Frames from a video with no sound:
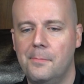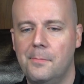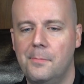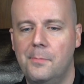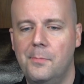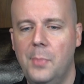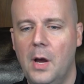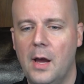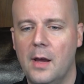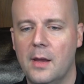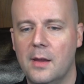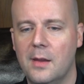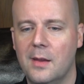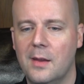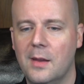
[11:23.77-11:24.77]
But
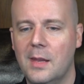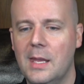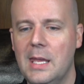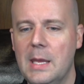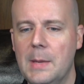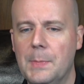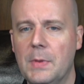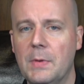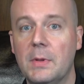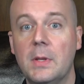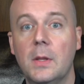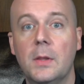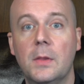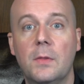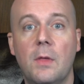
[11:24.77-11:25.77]
keep
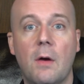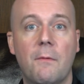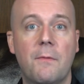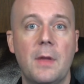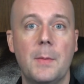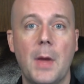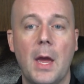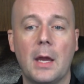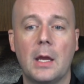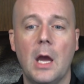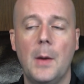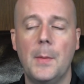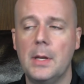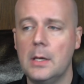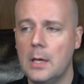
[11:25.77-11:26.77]
the feedback
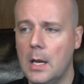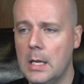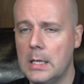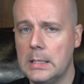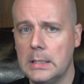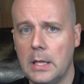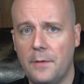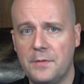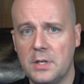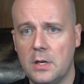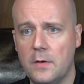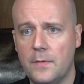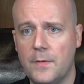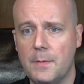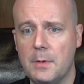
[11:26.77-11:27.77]
coming. I'd love to
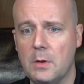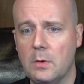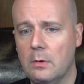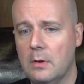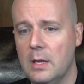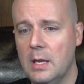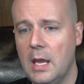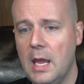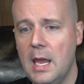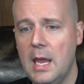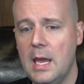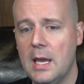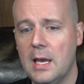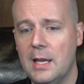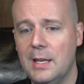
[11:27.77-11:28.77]
hear from you.
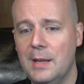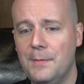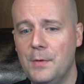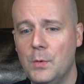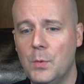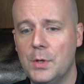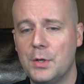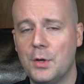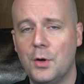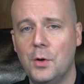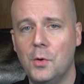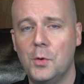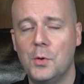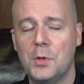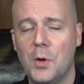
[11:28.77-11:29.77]
And if you return
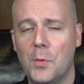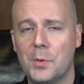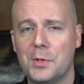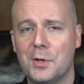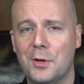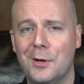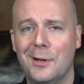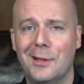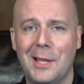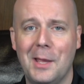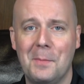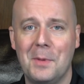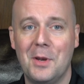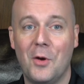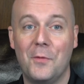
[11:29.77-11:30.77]
or you don't return, let
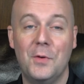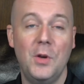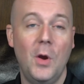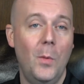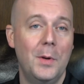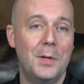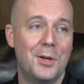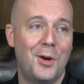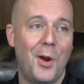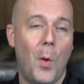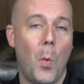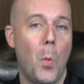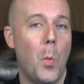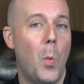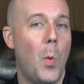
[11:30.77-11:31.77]
me know. If you don't return,
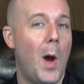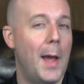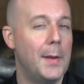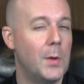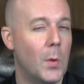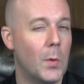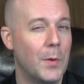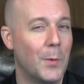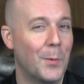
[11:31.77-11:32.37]
why don't you?